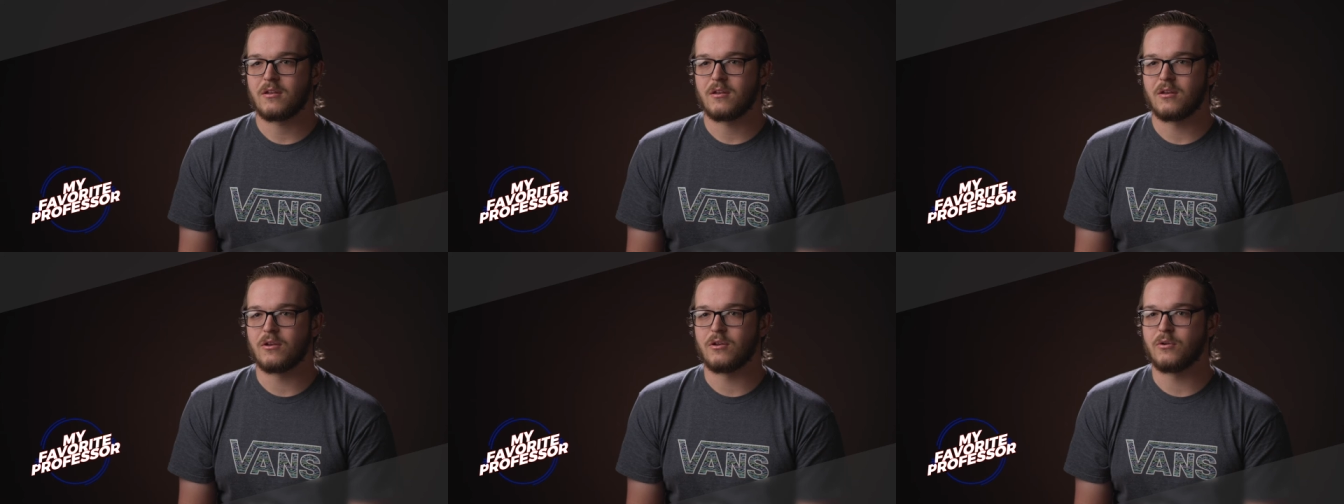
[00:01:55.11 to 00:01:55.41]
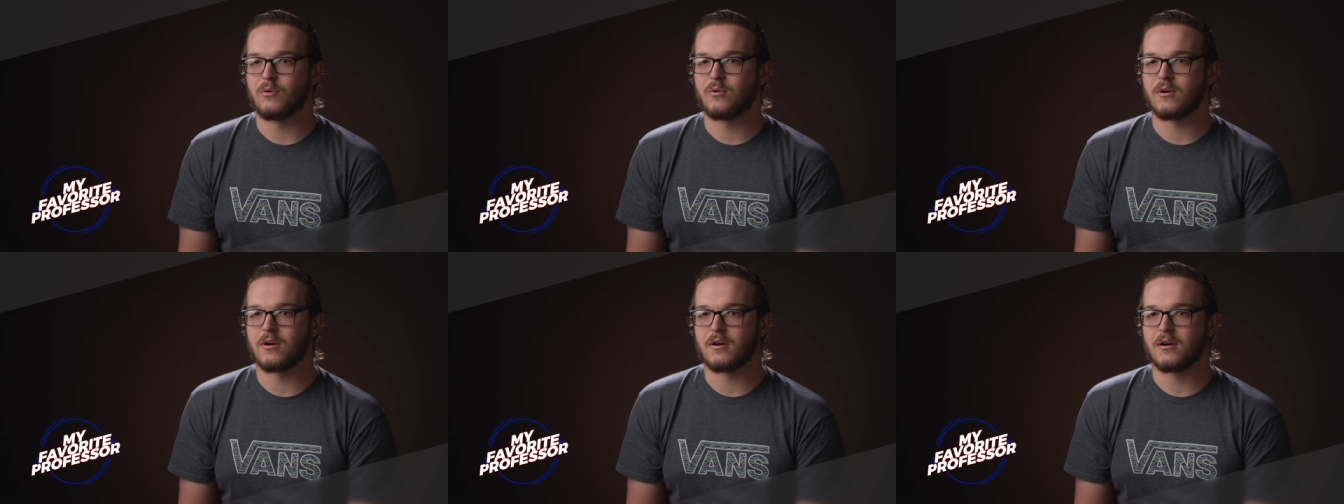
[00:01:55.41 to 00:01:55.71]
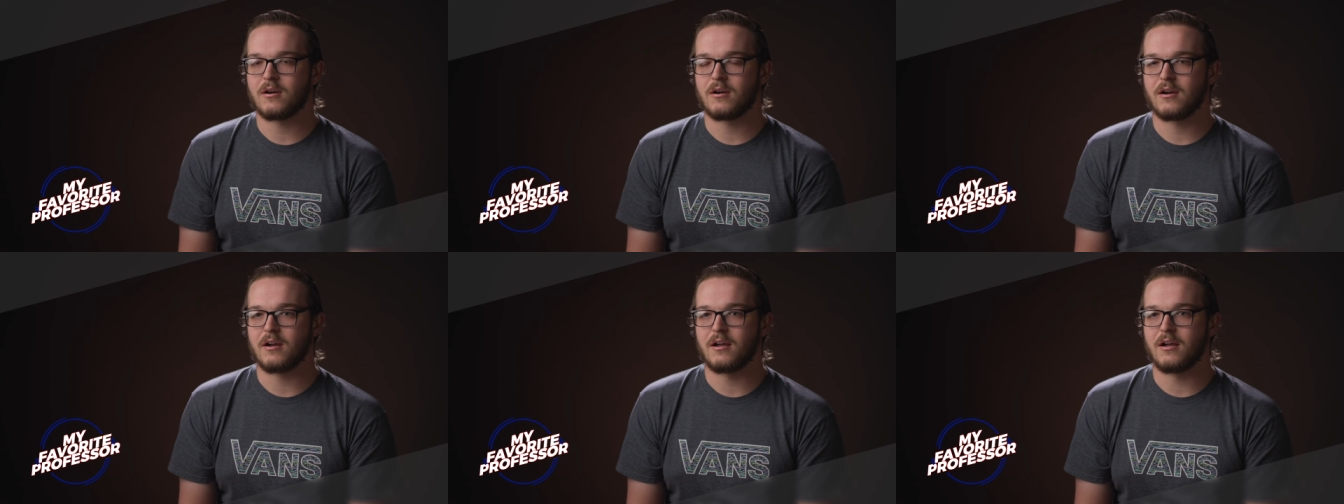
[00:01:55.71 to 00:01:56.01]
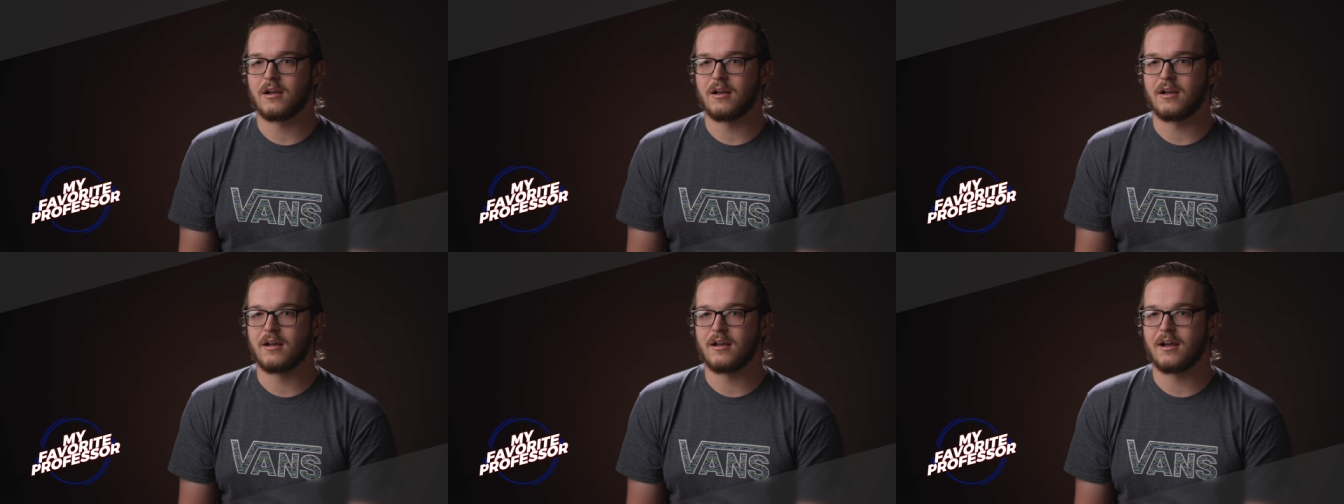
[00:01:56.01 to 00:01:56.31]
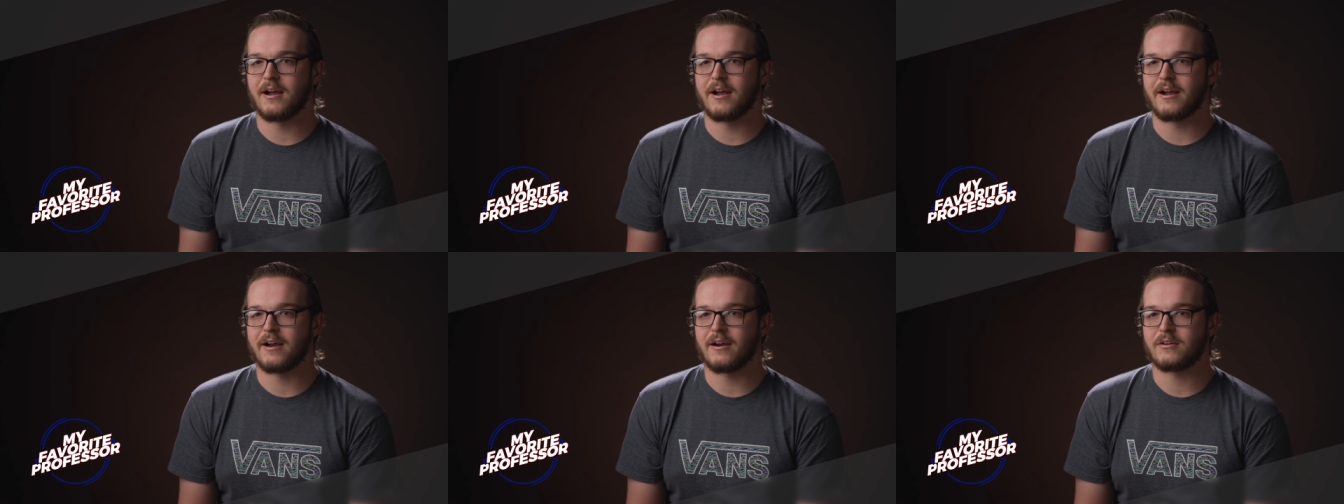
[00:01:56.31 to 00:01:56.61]
newer uh,
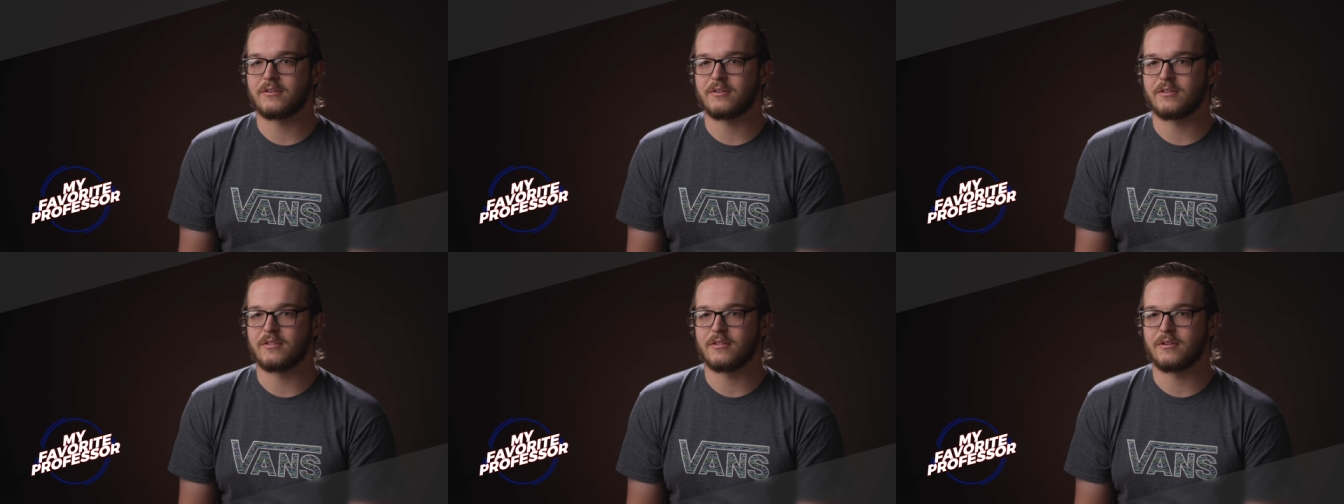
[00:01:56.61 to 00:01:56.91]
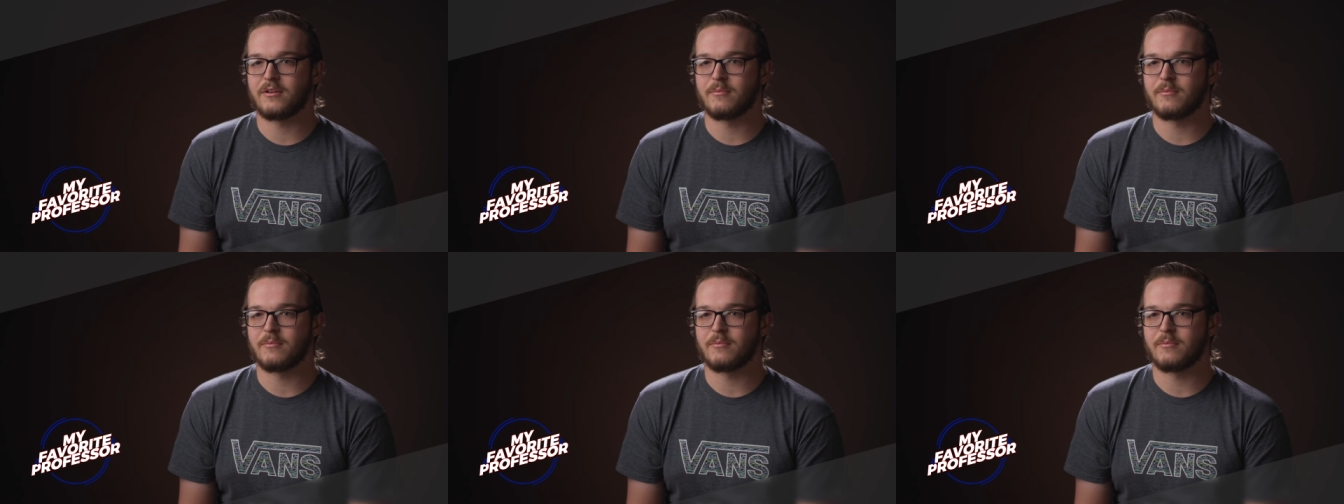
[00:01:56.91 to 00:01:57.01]
hire to the